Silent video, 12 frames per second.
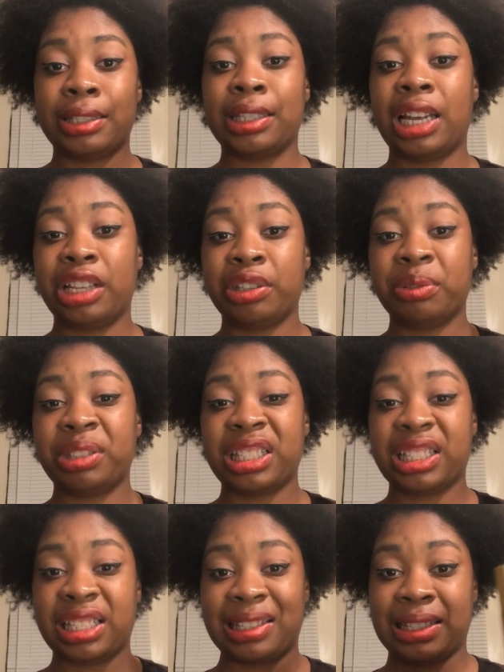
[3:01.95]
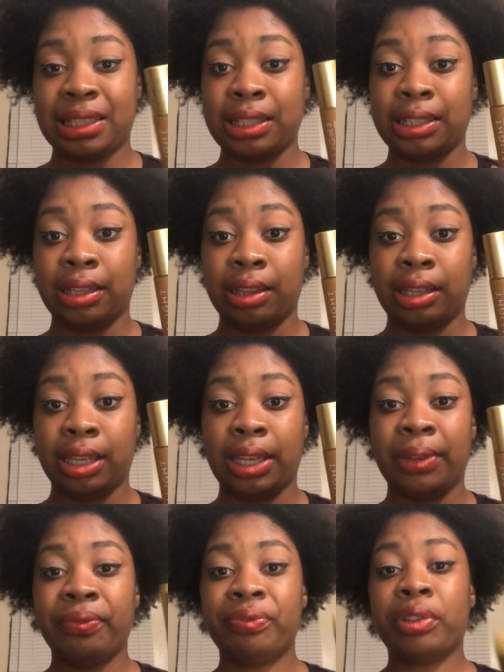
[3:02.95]
that I use this consistently
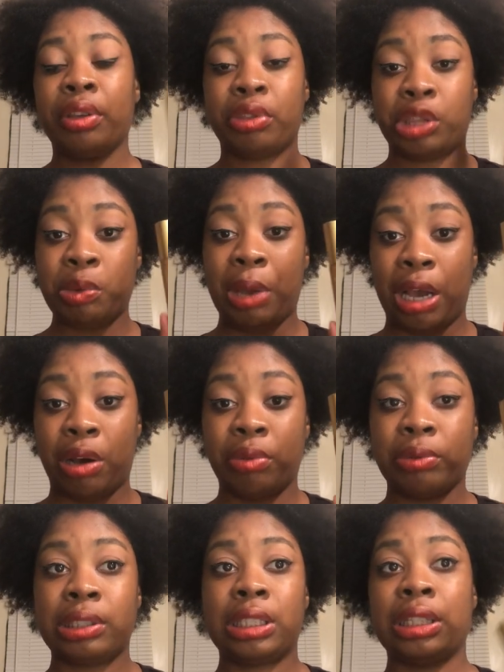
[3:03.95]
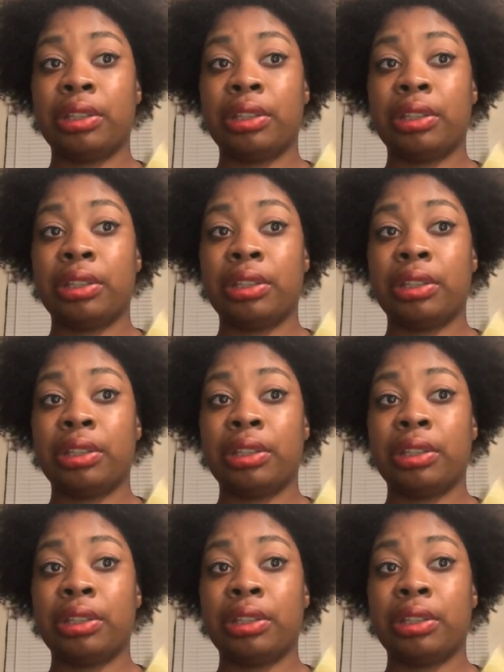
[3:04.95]
throughout